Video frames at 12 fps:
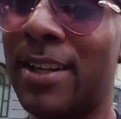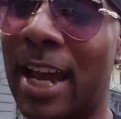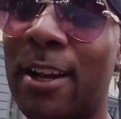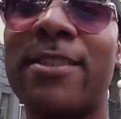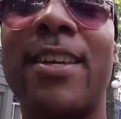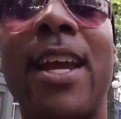
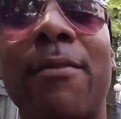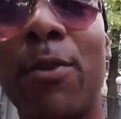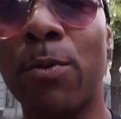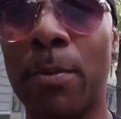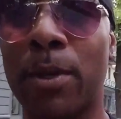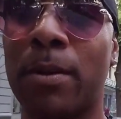Not gonna say
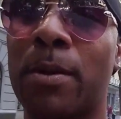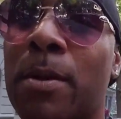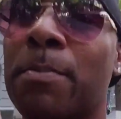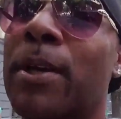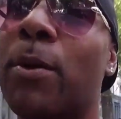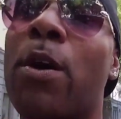every woman,
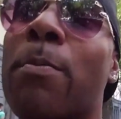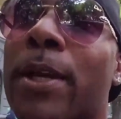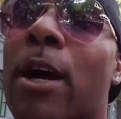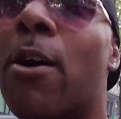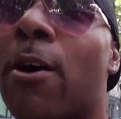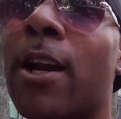but it won't
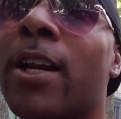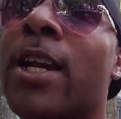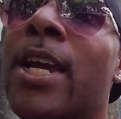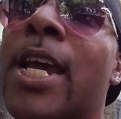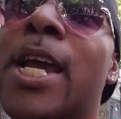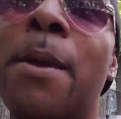be hard,
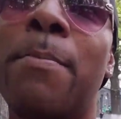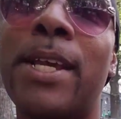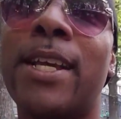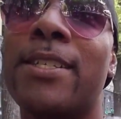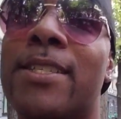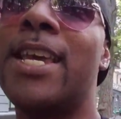
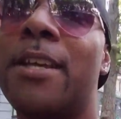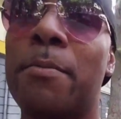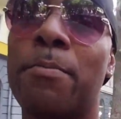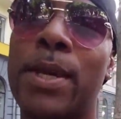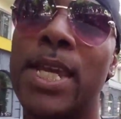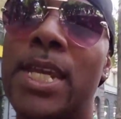because they
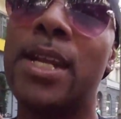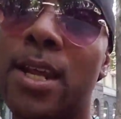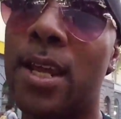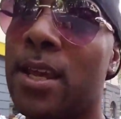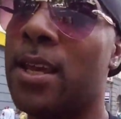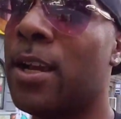compete,
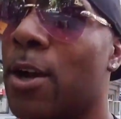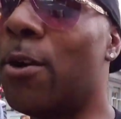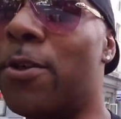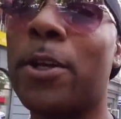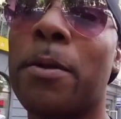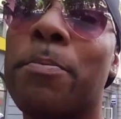
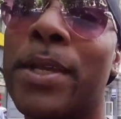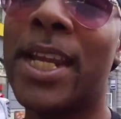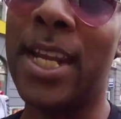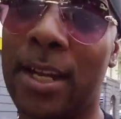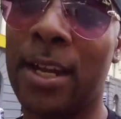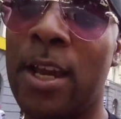or they're
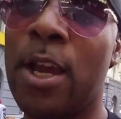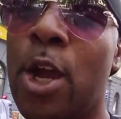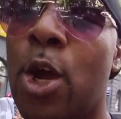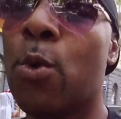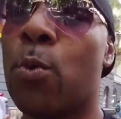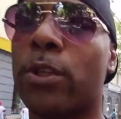competing
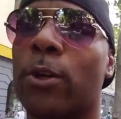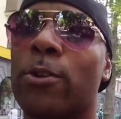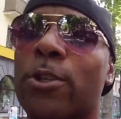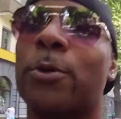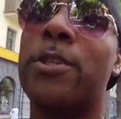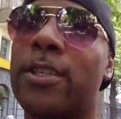with
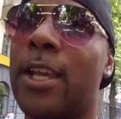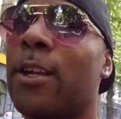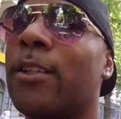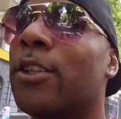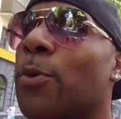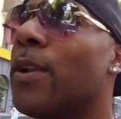girls who are
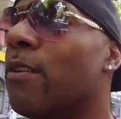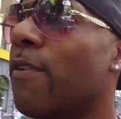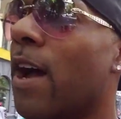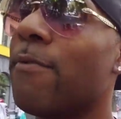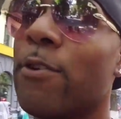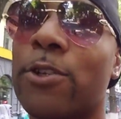single and
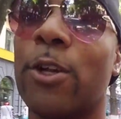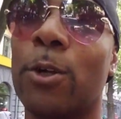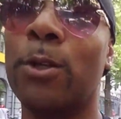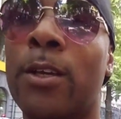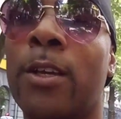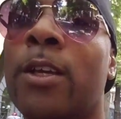25 years
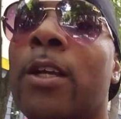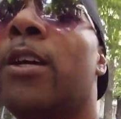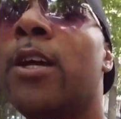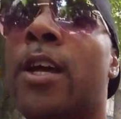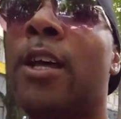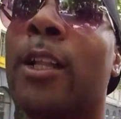old,
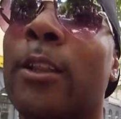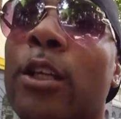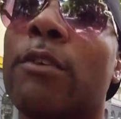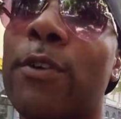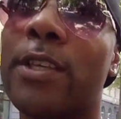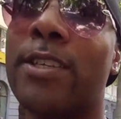
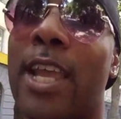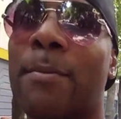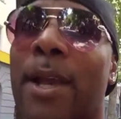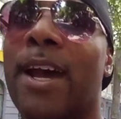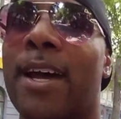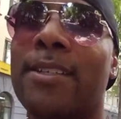looking for the
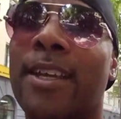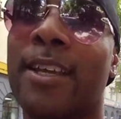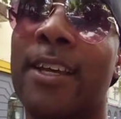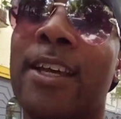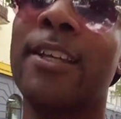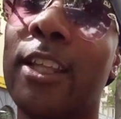same guys
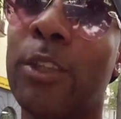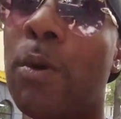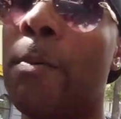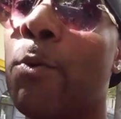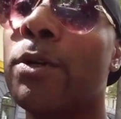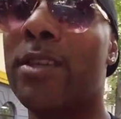that the
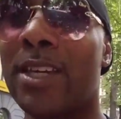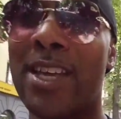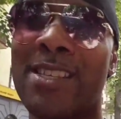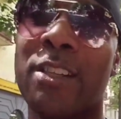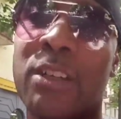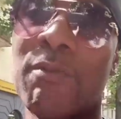woman with the
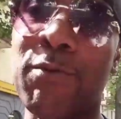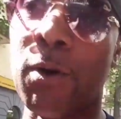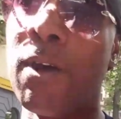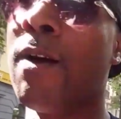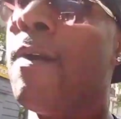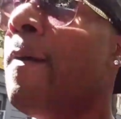kid's looking for.